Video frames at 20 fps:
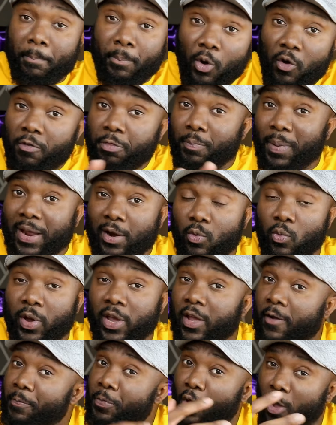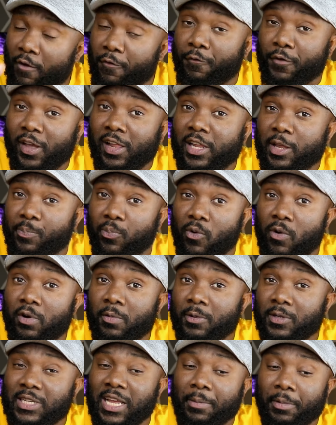both, by the way, are fairly
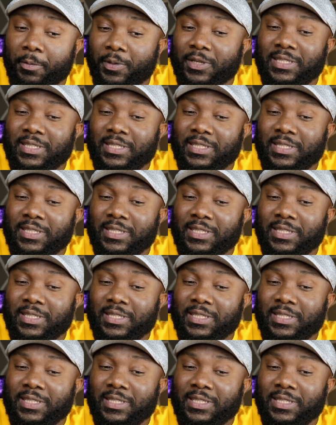portable tablet